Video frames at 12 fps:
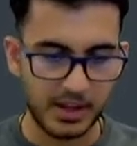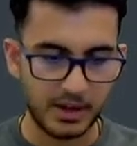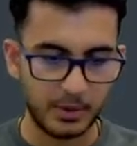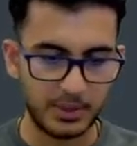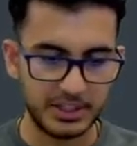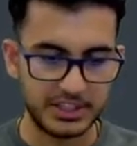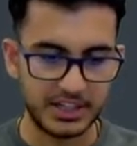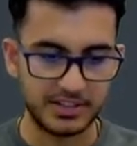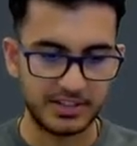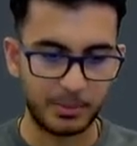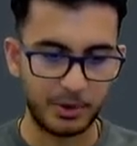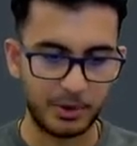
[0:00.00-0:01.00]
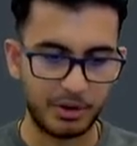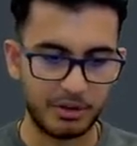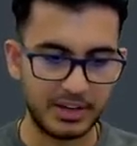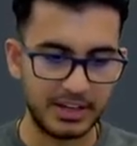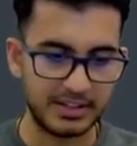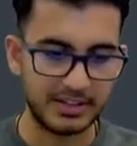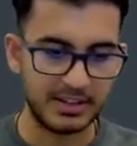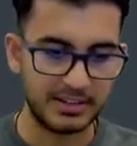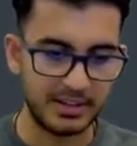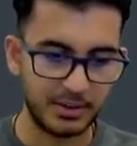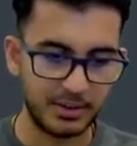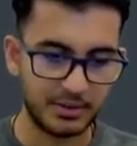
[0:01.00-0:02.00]

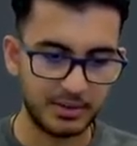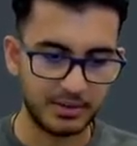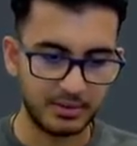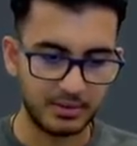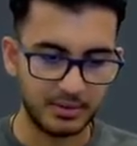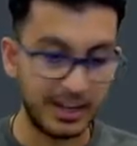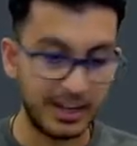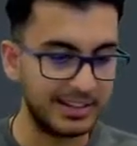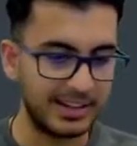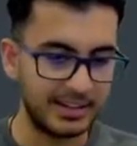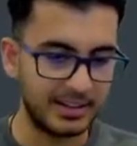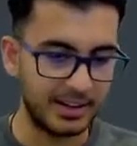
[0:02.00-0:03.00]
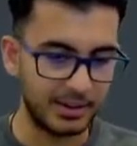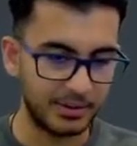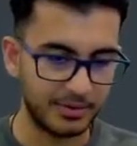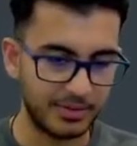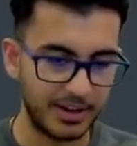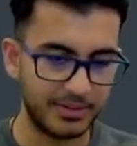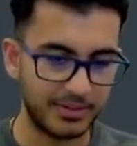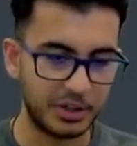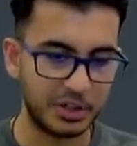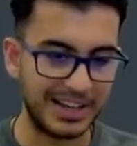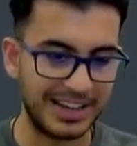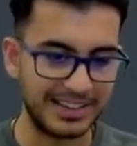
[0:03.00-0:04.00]

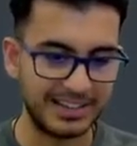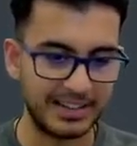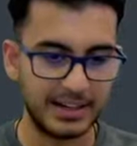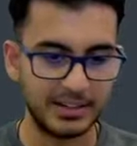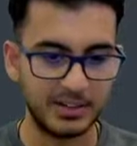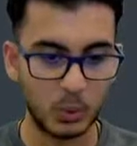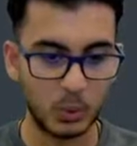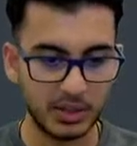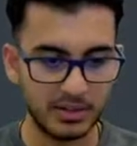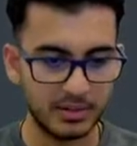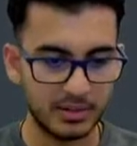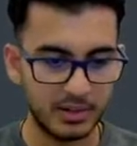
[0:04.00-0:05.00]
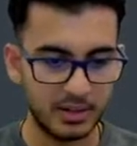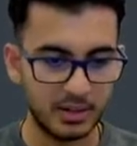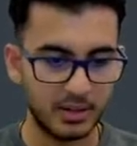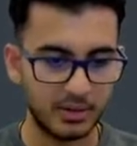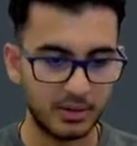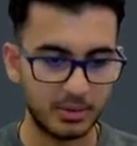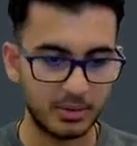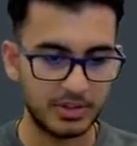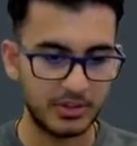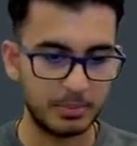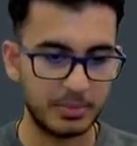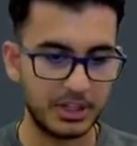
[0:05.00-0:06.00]
88,588 words. So
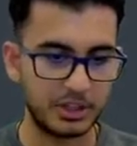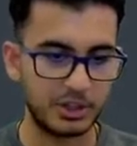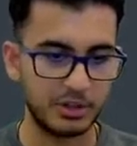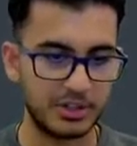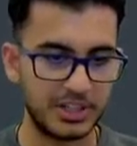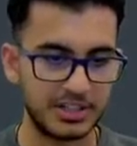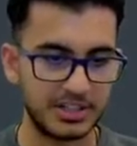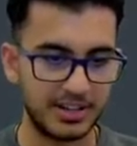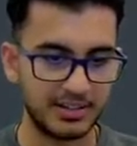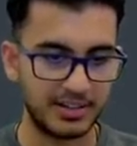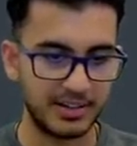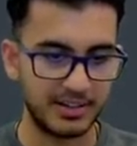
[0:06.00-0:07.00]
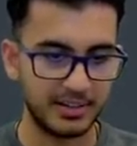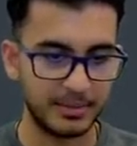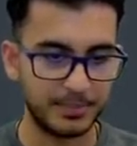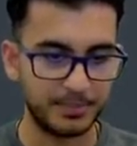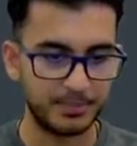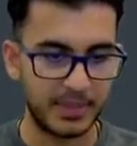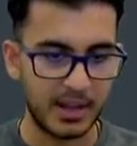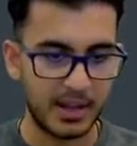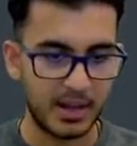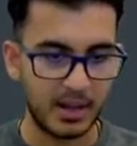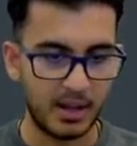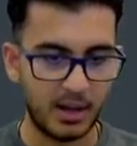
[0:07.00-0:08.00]
just make sure you change that to this.
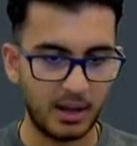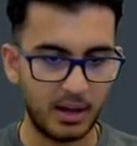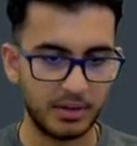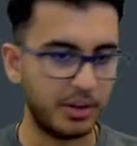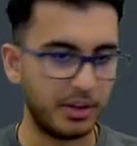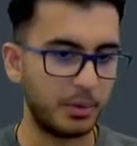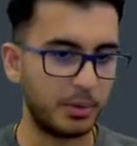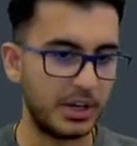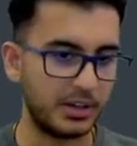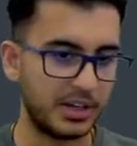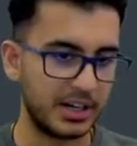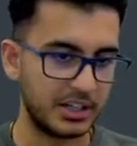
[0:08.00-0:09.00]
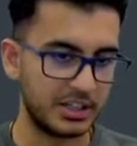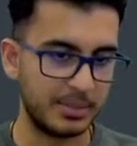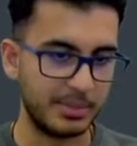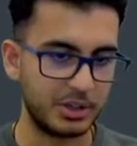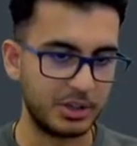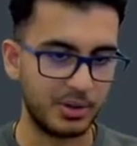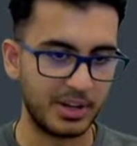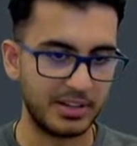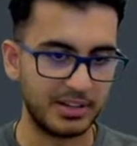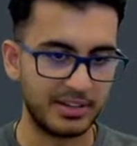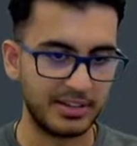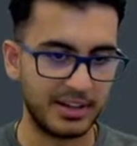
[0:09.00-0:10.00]
Another way you can actually make sure that
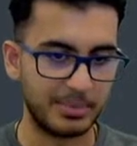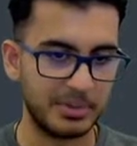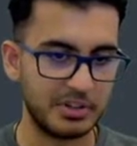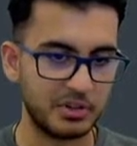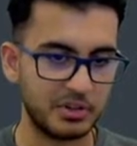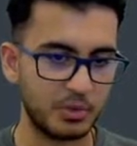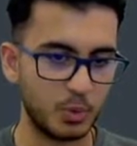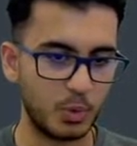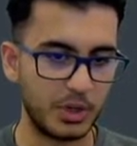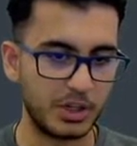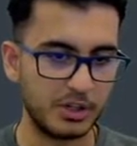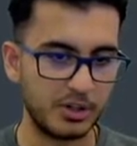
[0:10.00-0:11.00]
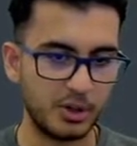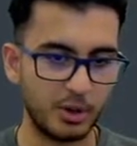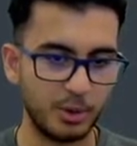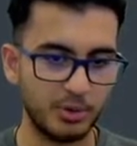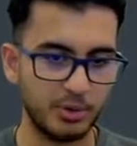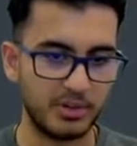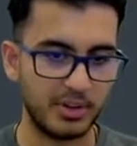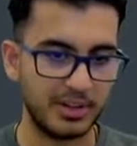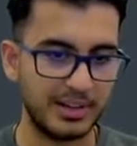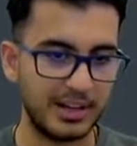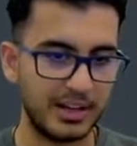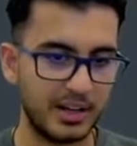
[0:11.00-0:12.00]
doesn't happen is when you load the
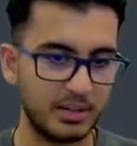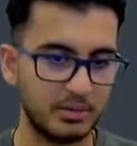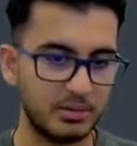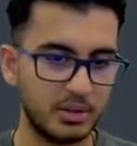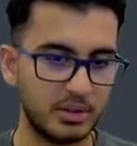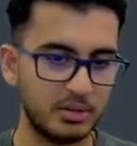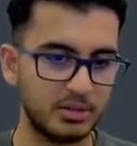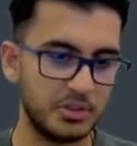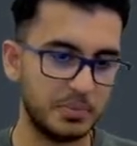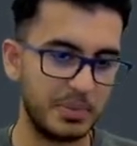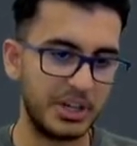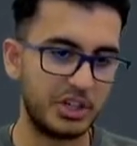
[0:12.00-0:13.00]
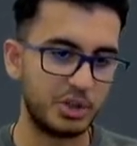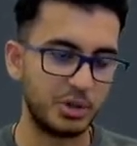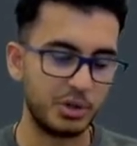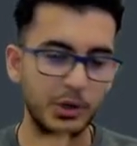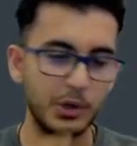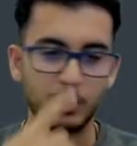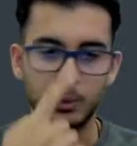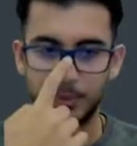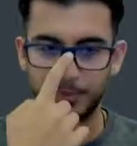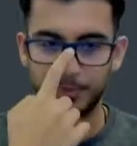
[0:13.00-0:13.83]
data, just make sure you